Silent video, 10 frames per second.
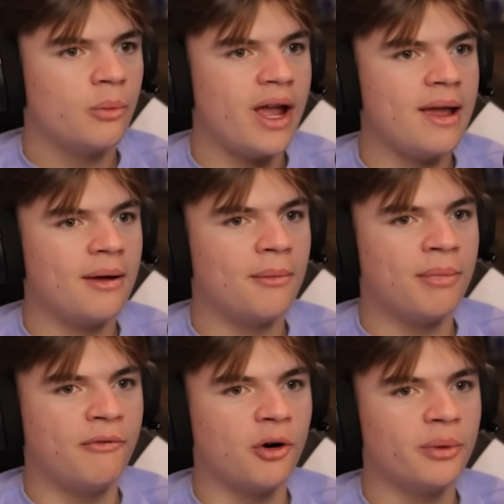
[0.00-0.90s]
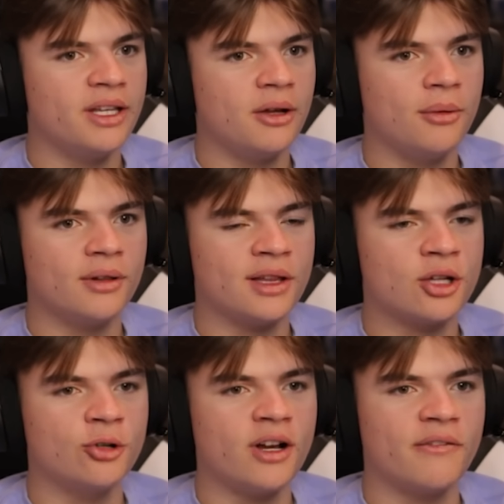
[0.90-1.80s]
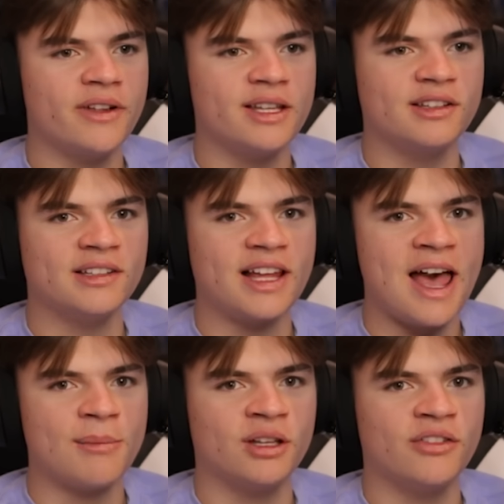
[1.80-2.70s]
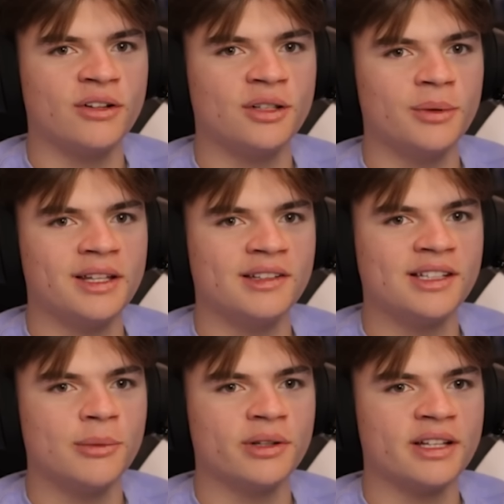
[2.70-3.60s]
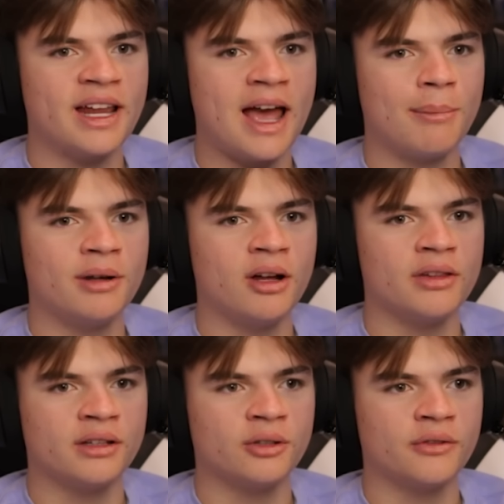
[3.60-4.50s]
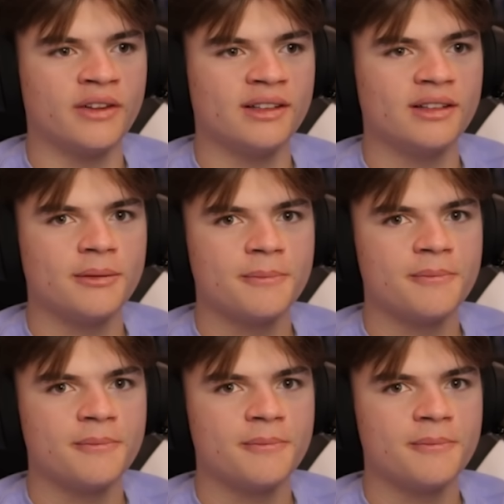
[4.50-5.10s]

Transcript: Wait, before we do, let's turn off Venus's atmosphere so we can see what's gonna happen on the surface.